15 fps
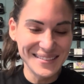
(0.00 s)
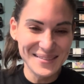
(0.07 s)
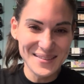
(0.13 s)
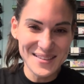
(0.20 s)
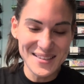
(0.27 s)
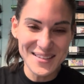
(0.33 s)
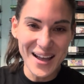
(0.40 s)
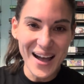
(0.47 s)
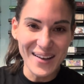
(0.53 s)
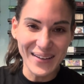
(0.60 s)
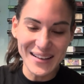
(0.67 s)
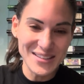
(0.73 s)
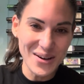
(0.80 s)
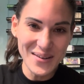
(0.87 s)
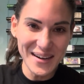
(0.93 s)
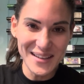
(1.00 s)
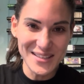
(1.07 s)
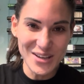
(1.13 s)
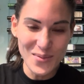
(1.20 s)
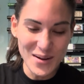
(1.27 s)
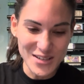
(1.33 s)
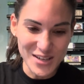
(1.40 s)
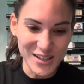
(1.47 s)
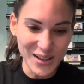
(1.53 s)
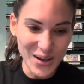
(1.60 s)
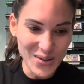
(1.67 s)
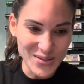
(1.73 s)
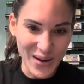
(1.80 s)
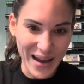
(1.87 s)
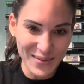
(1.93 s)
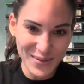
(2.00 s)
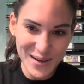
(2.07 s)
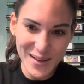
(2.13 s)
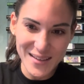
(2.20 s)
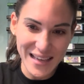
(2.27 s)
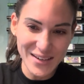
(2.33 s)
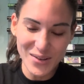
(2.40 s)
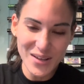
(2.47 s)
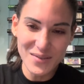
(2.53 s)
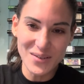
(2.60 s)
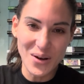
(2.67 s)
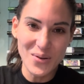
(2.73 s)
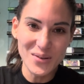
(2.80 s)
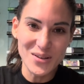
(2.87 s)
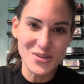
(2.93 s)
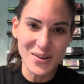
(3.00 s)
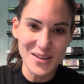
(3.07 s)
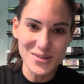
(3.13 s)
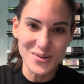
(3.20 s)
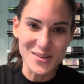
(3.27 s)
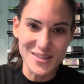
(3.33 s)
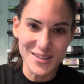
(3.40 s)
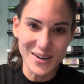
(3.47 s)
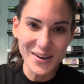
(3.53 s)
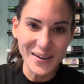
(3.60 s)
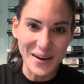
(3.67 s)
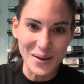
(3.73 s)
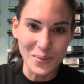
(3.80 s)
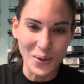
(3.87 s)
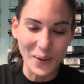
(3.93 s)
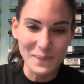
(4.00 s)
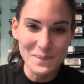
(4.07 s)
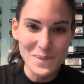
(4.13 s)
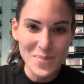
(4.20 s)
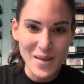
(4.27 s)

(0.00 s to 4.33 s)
stuff. I donated so much clothes. I realized I don't even own a dress or a skirt anymore,